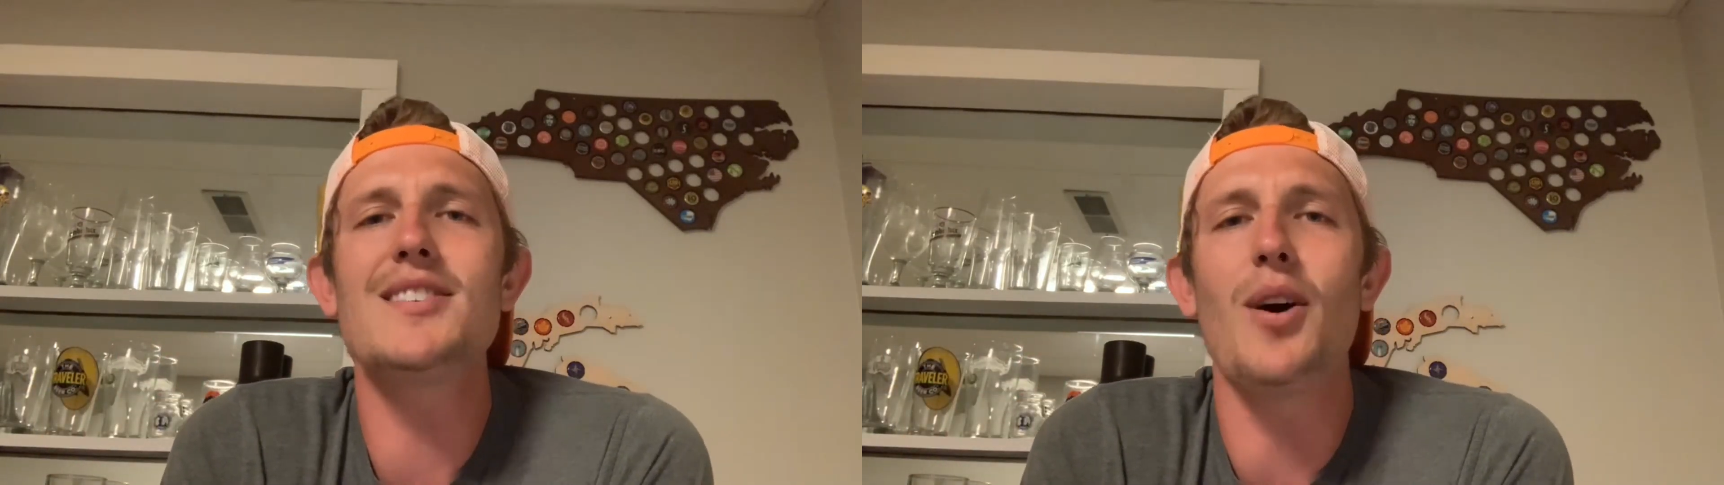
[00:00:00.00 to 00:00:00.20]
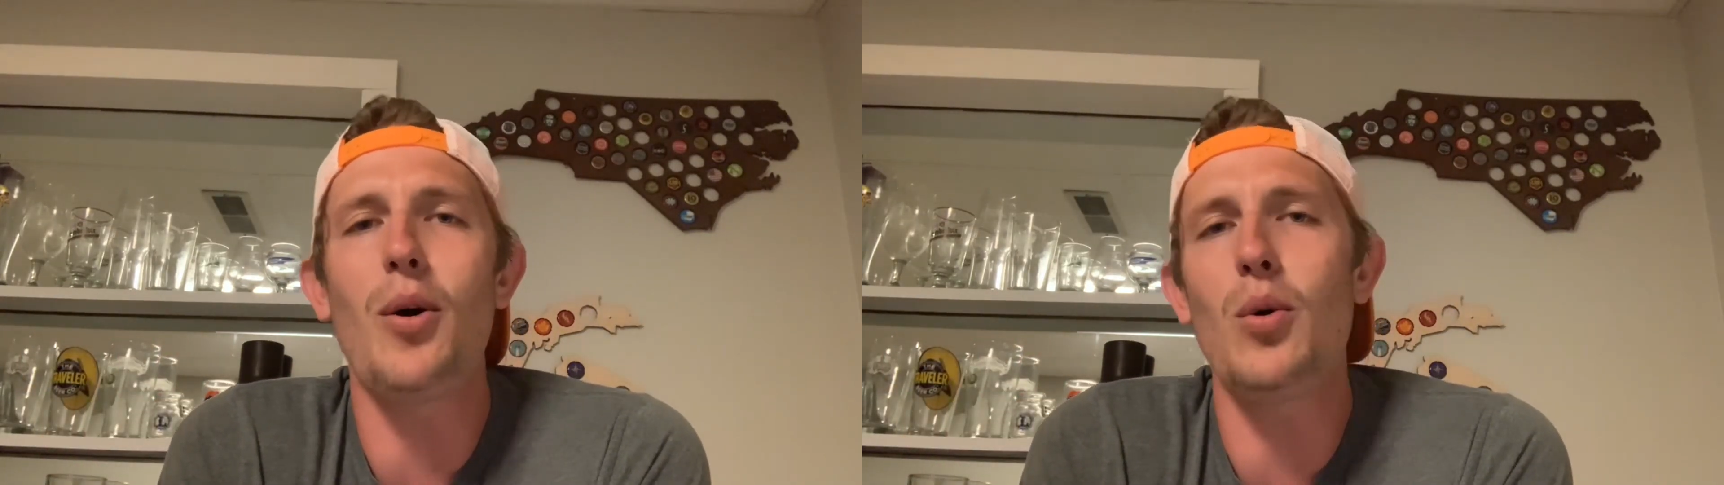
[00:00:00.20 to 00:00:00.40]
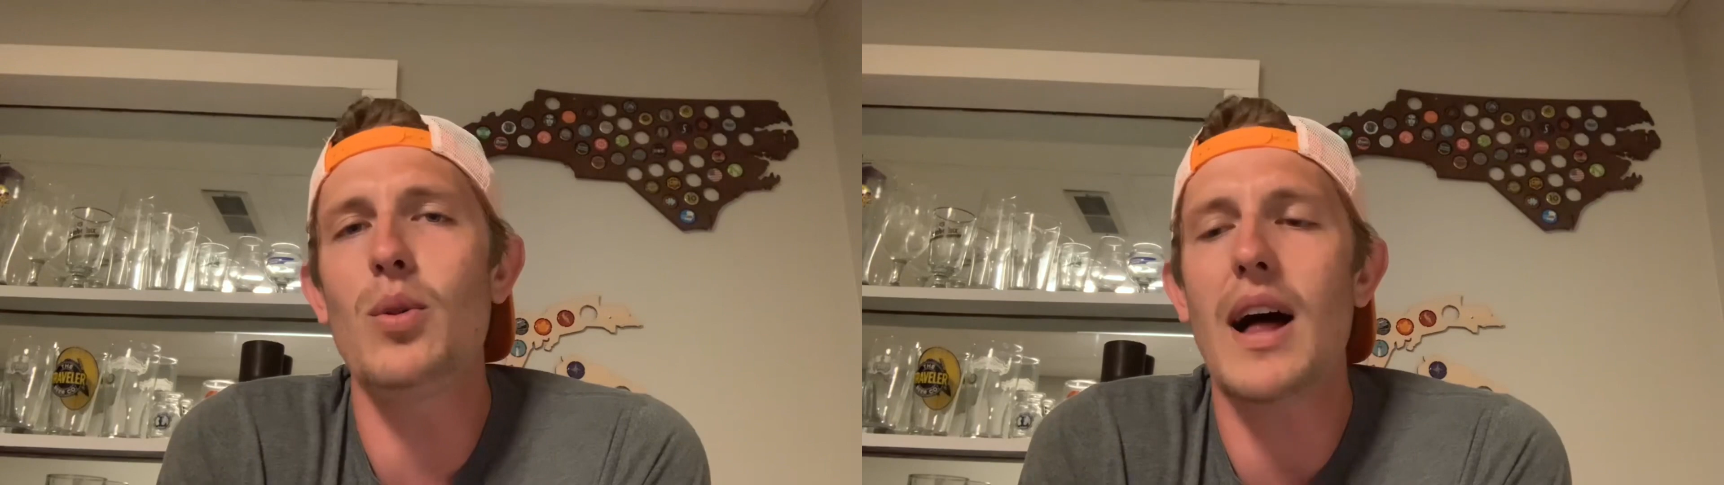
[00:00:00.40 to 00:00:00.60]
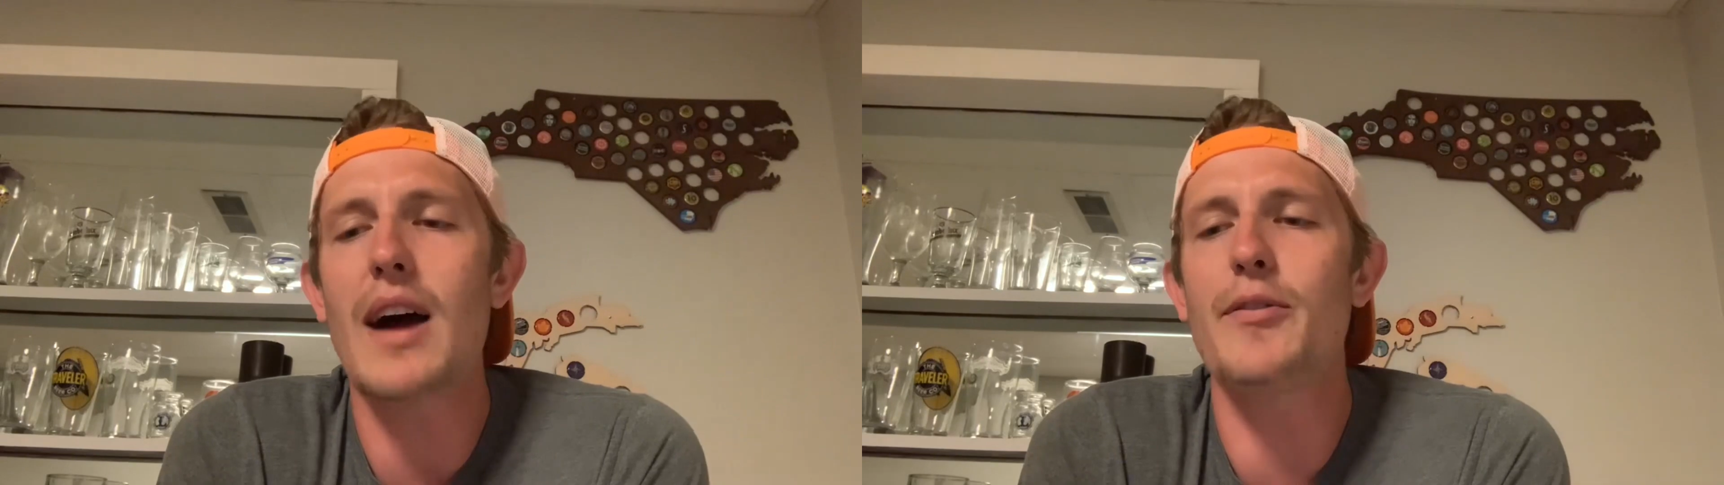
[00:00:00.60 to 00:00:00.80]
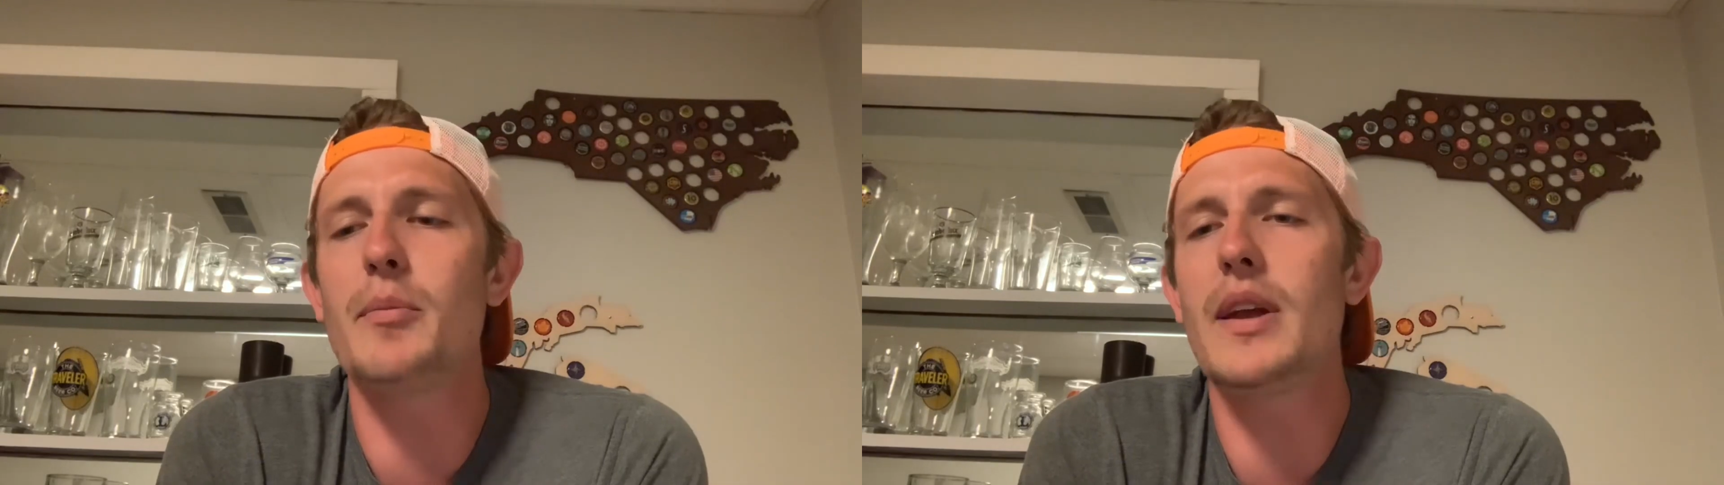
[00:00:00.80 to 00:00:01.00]
a whole
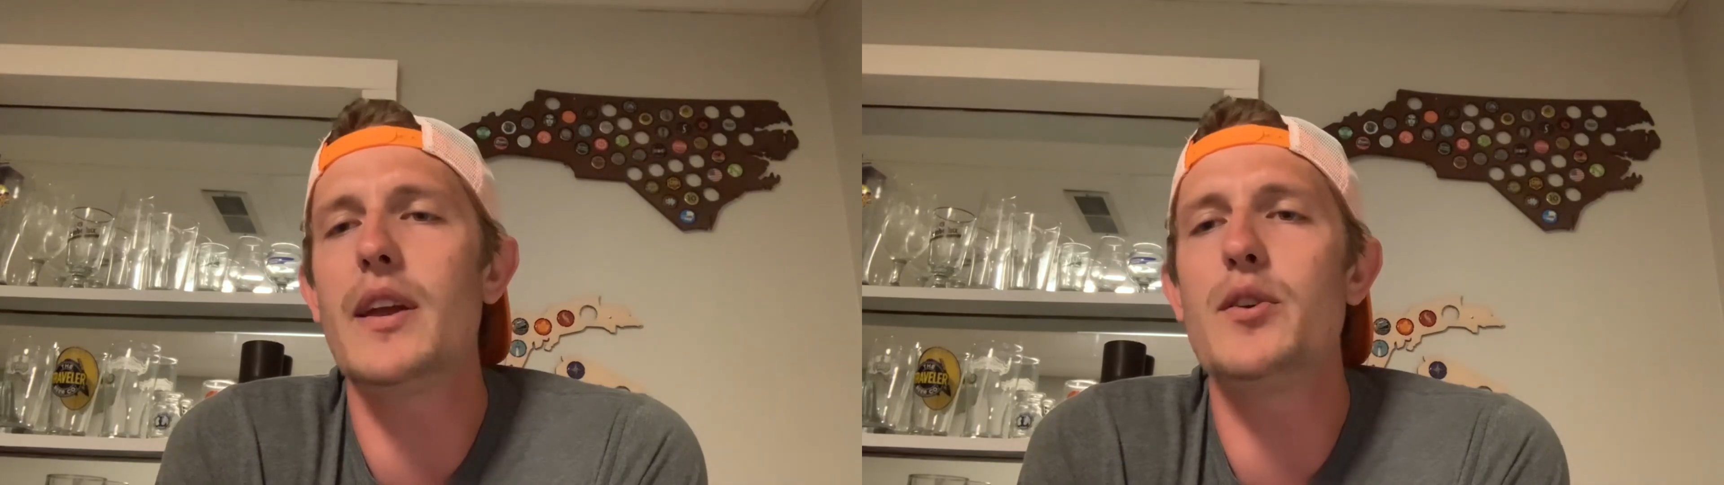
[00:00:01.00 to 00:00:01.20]
lot for me